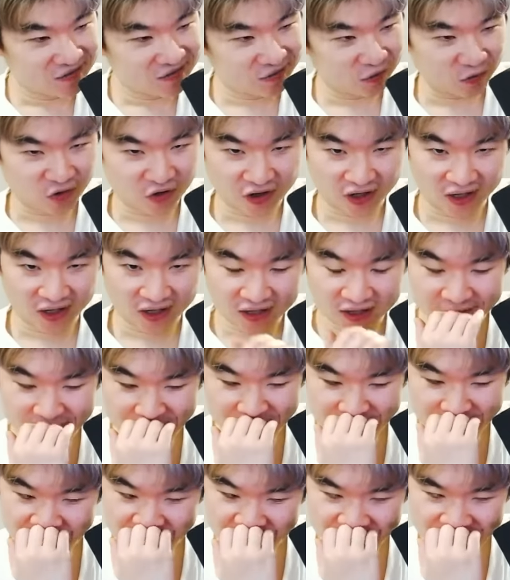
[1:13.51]
No shot.
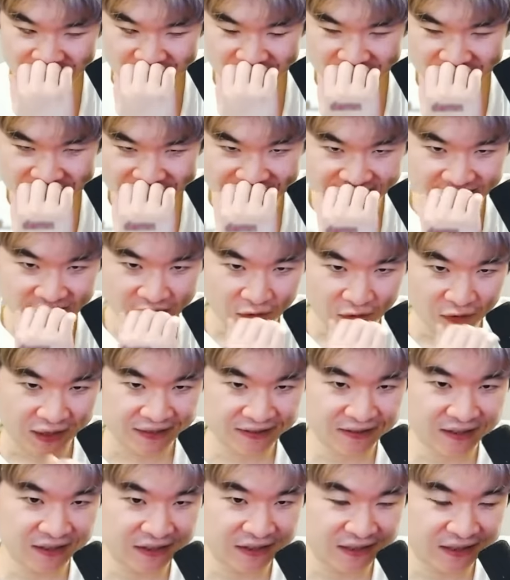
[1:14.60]
Is the
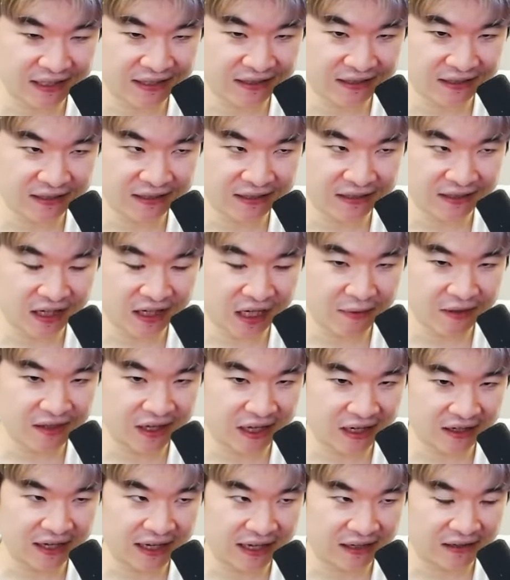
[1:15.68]
rest of the season gonna be
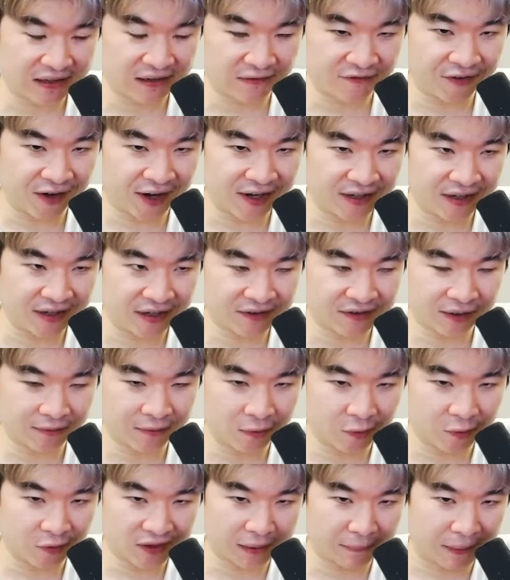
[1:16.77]
dedicated in finding
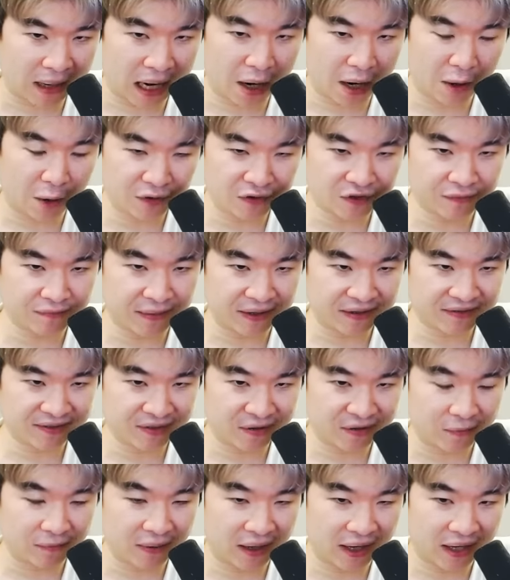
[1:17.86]
someone with the power to basically
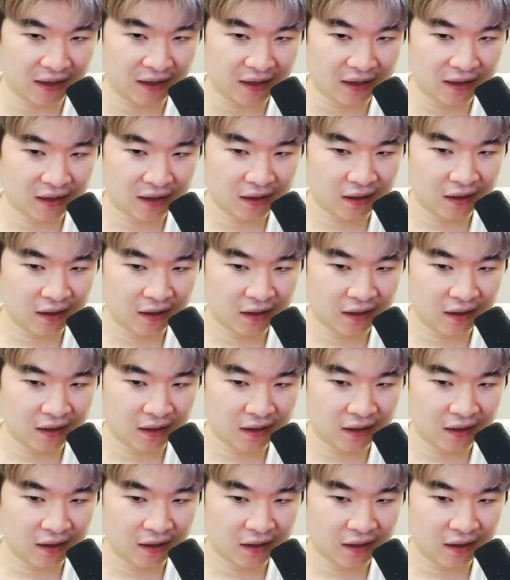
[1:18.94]
go back?